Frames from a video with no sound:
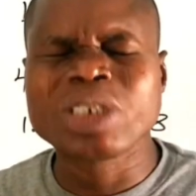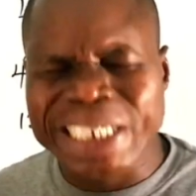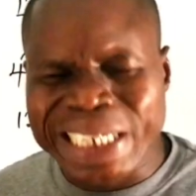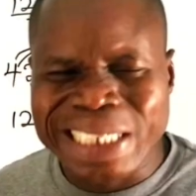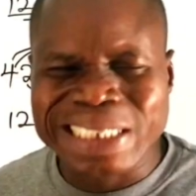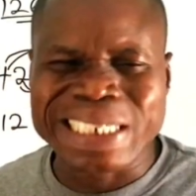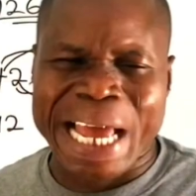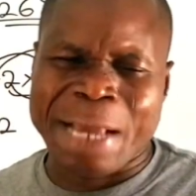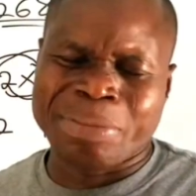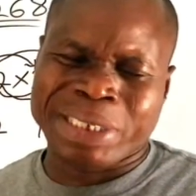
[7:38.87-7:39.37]

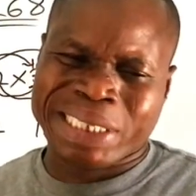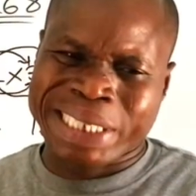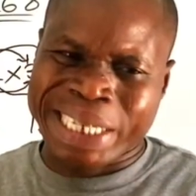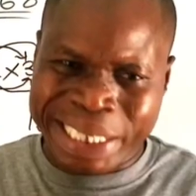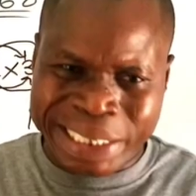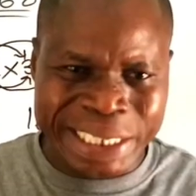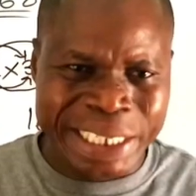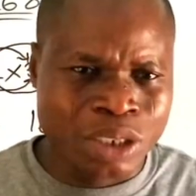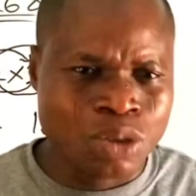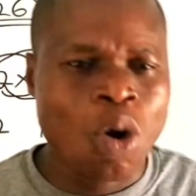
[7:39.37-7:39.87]
digit times 3
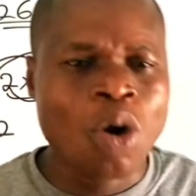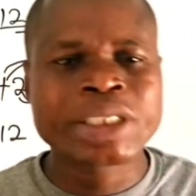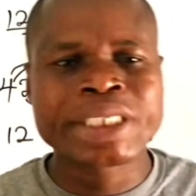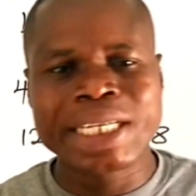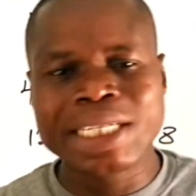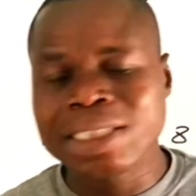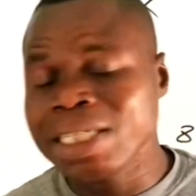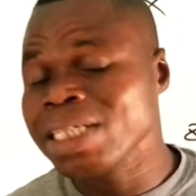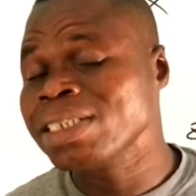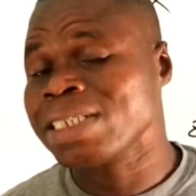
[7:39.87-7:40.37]
digit or 3
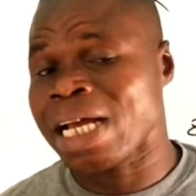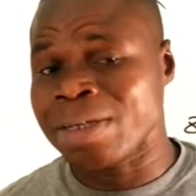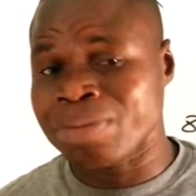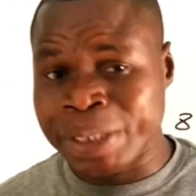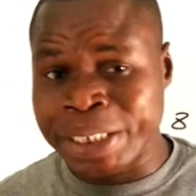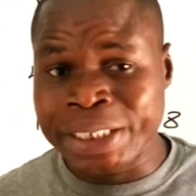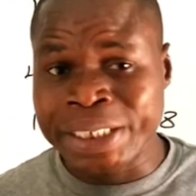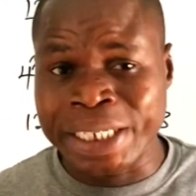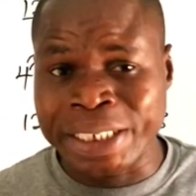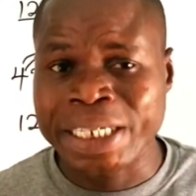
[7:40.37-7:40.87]
digits times
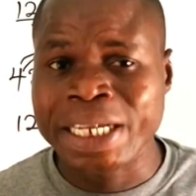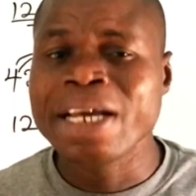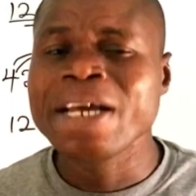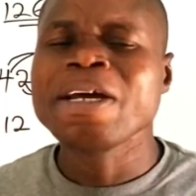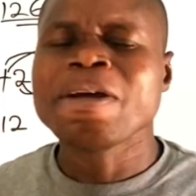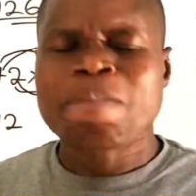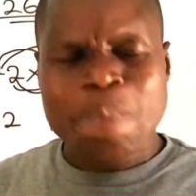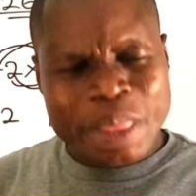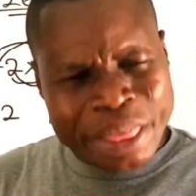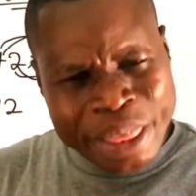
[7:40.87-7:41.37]
3 digit.
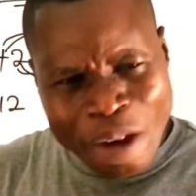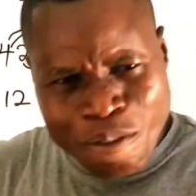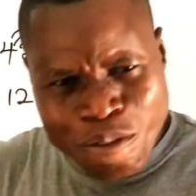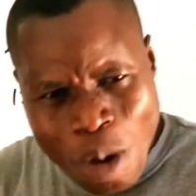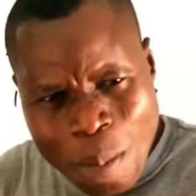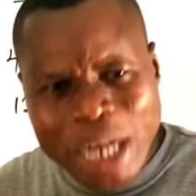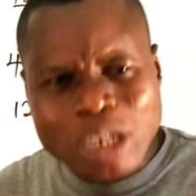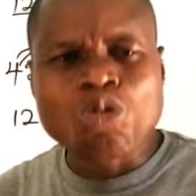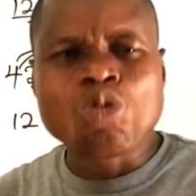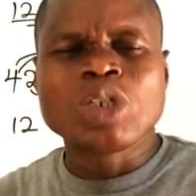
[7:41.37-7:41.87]
The
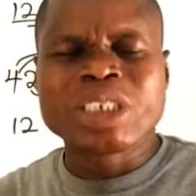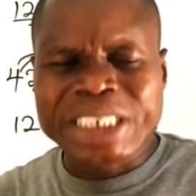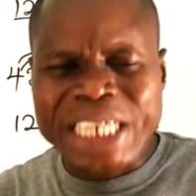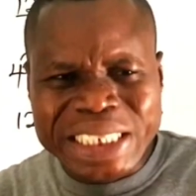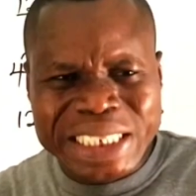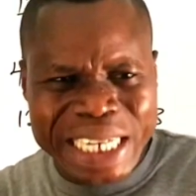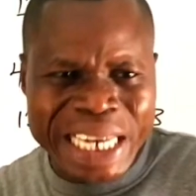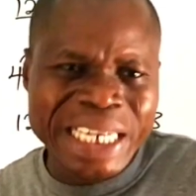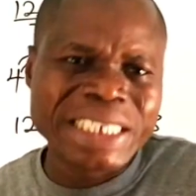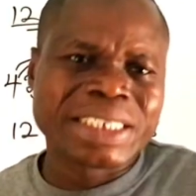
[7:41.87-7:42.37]
format will
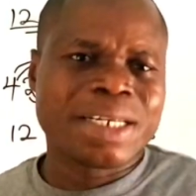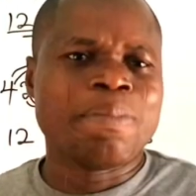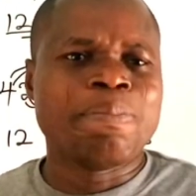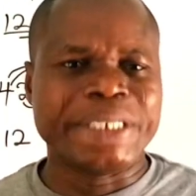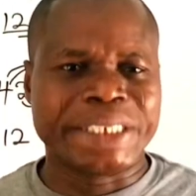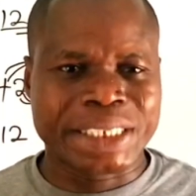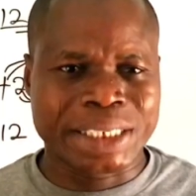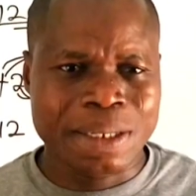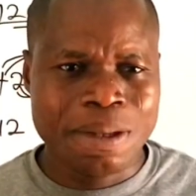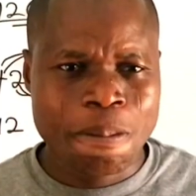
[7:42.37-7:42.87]
change a little
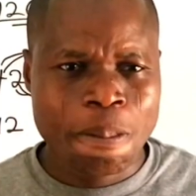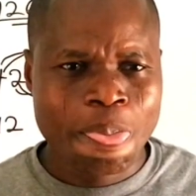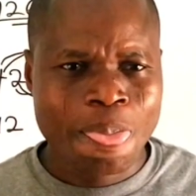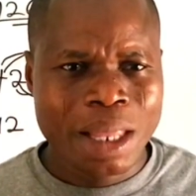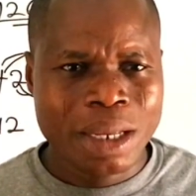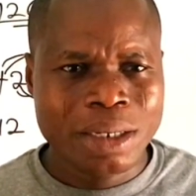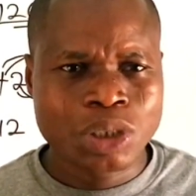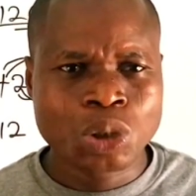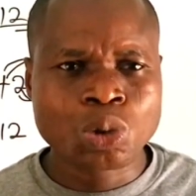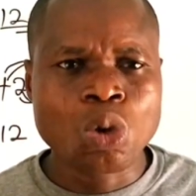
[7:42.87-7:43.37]
bit.
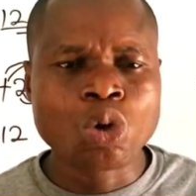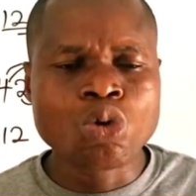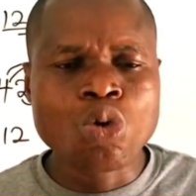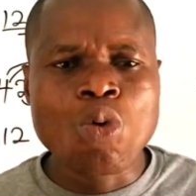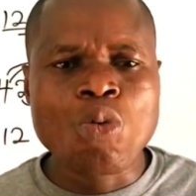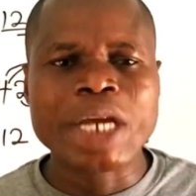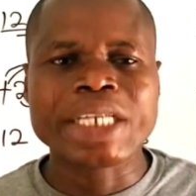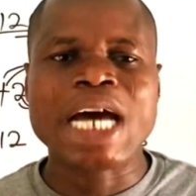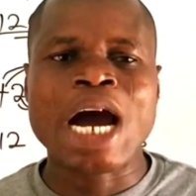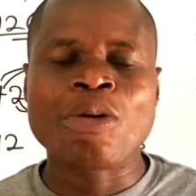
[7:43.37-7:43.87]
So you
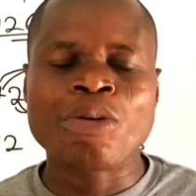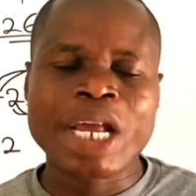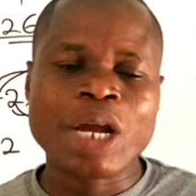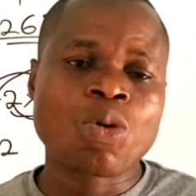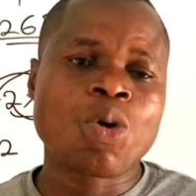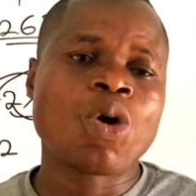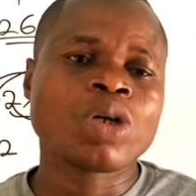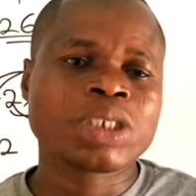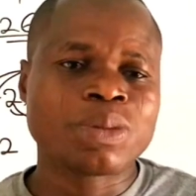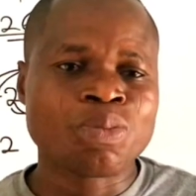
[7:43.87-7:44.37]
wait, I'll
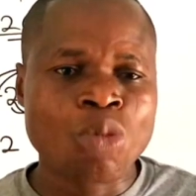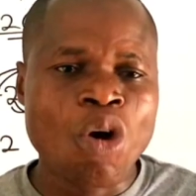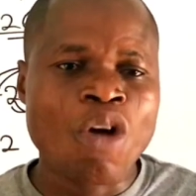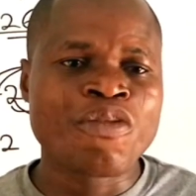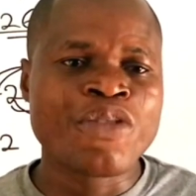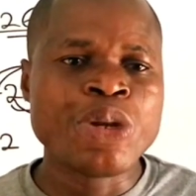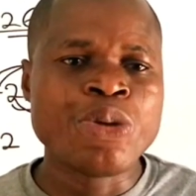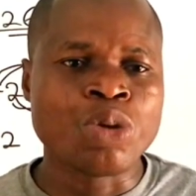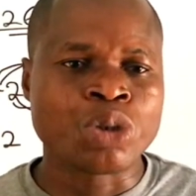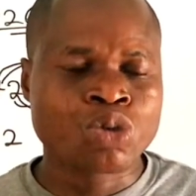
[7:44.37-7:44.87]
record more
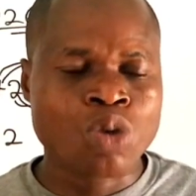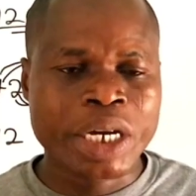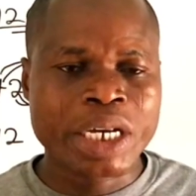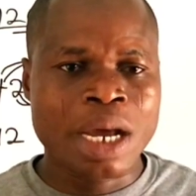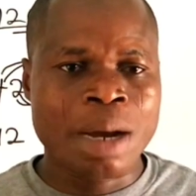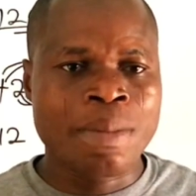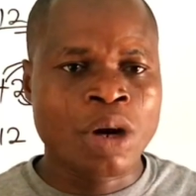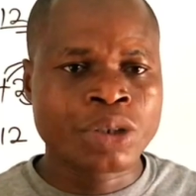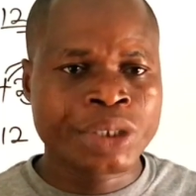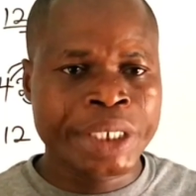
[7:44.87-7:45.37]
videos talking
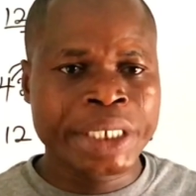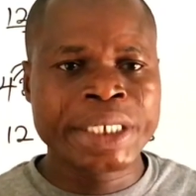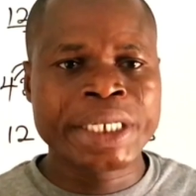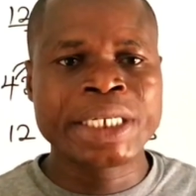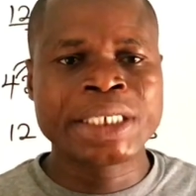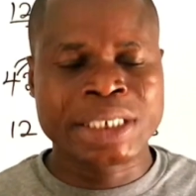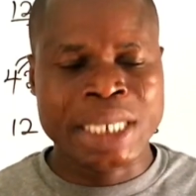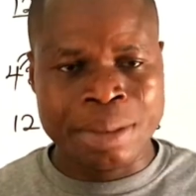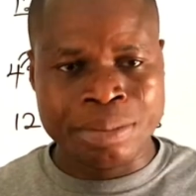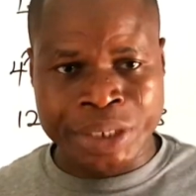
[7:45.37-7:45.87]
about 3
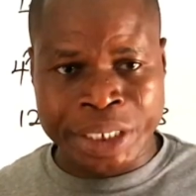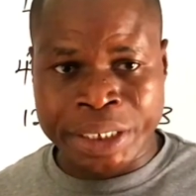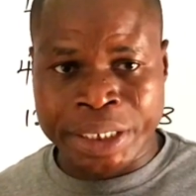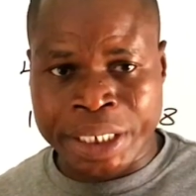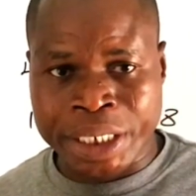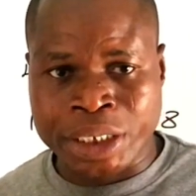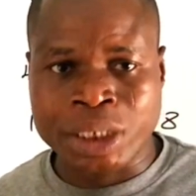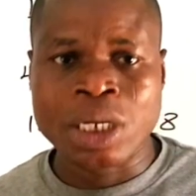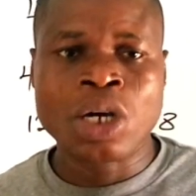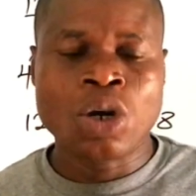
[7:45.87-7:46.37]
digits times 3
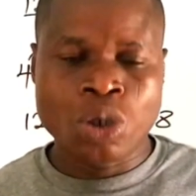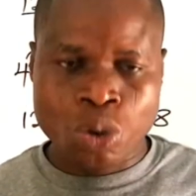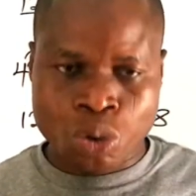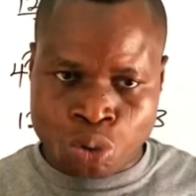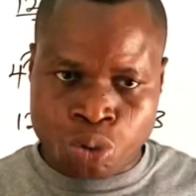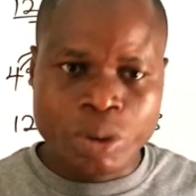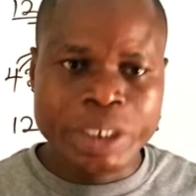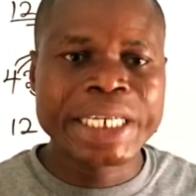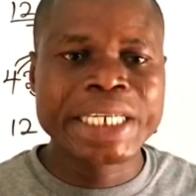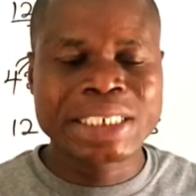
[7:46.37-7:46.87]
digits,
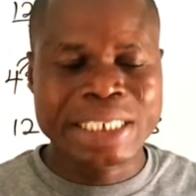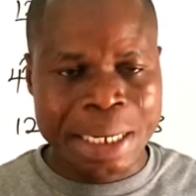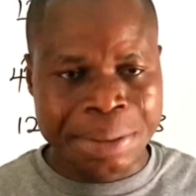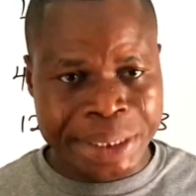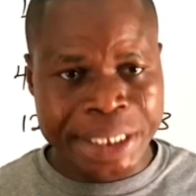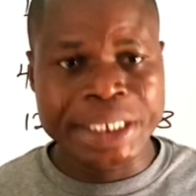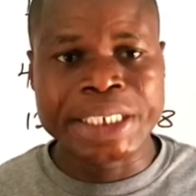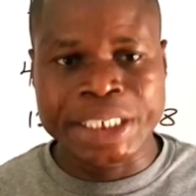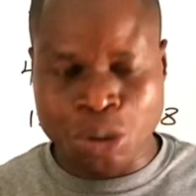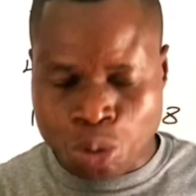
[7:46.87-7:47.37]
2 digits times
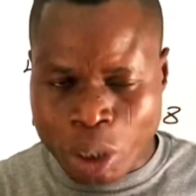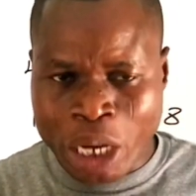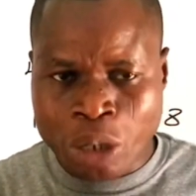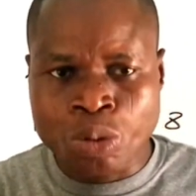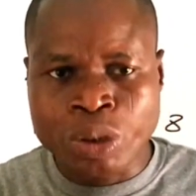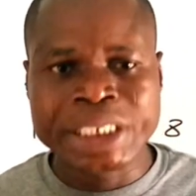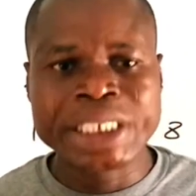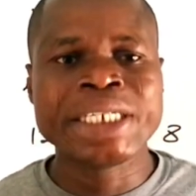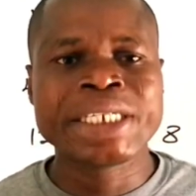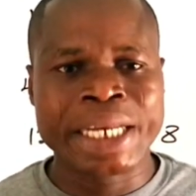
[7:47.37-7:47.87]
3 digits, so that you
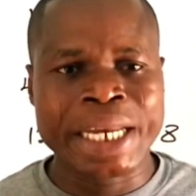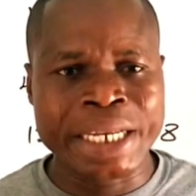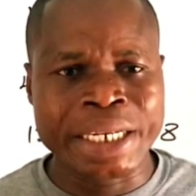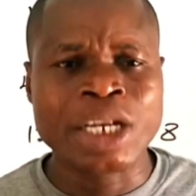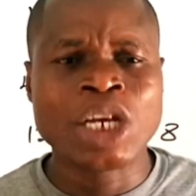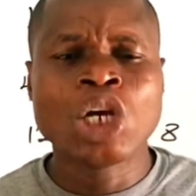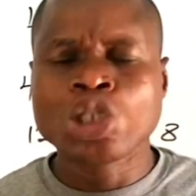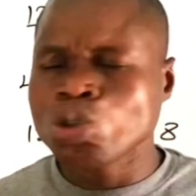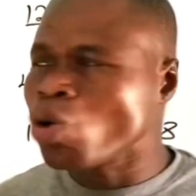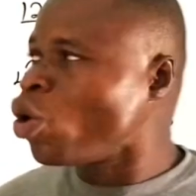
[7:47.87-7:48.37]
see it clearly.
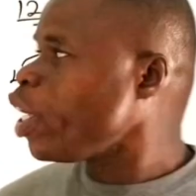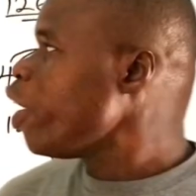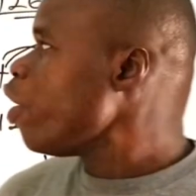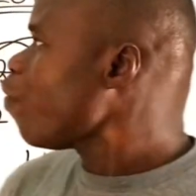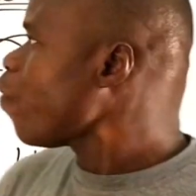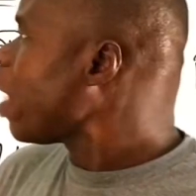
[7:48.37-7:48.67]
So if